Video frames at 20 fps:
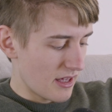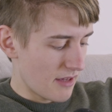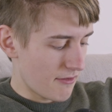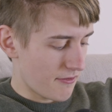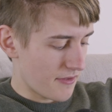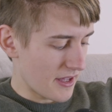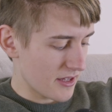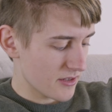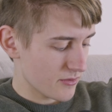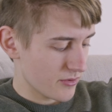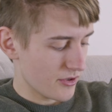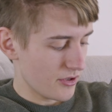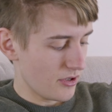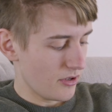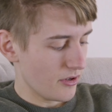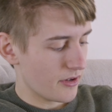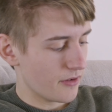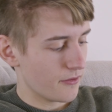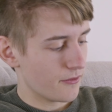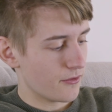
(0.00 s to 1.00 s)
if that's what you're
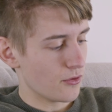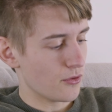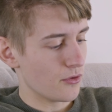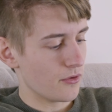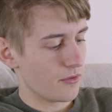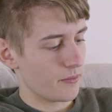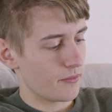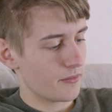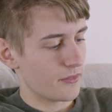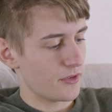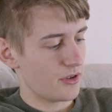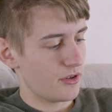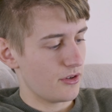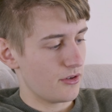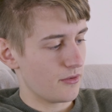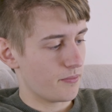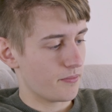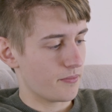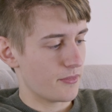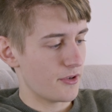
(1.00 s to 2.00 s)
looking for,
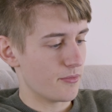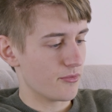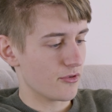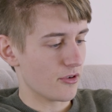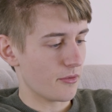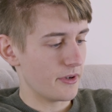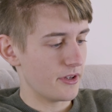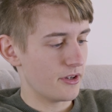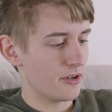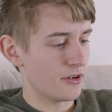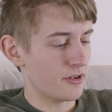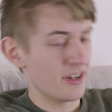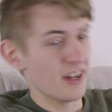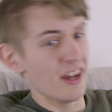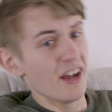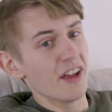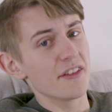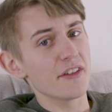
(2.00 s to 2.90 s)
you're probably good.